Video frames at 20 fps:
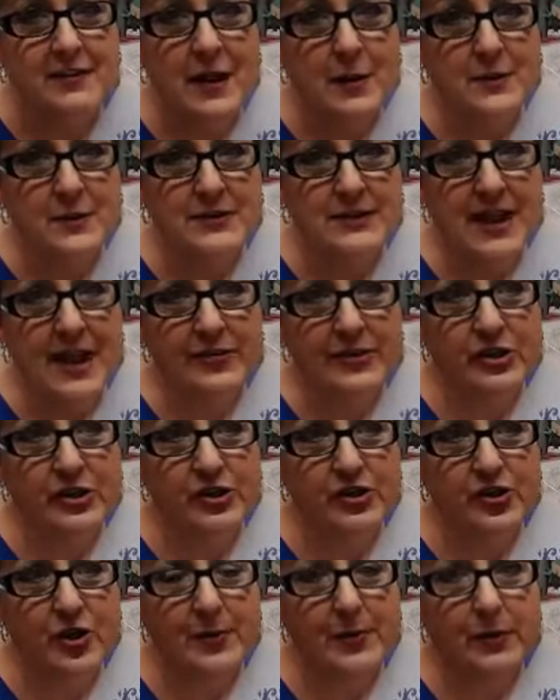I was having
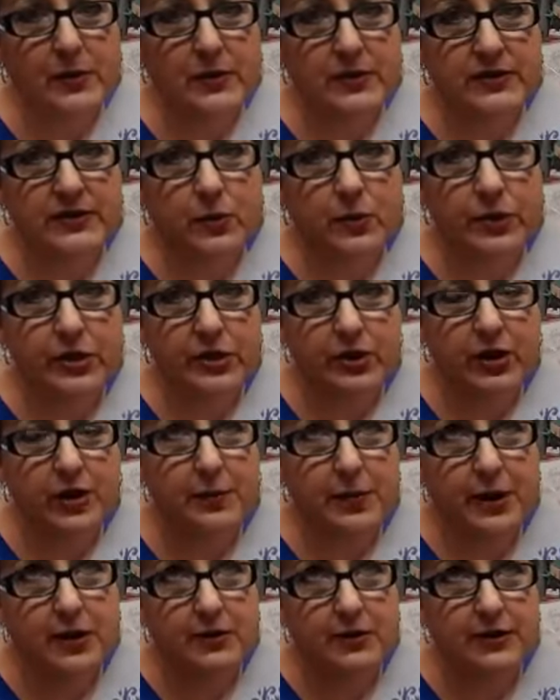trouble. So
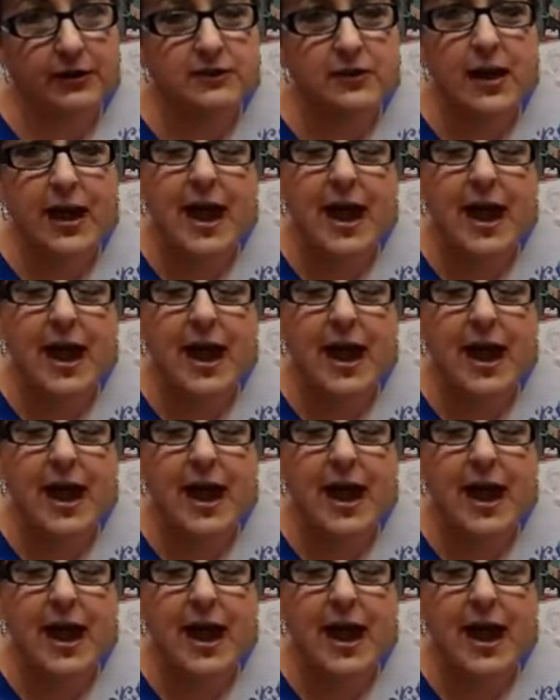so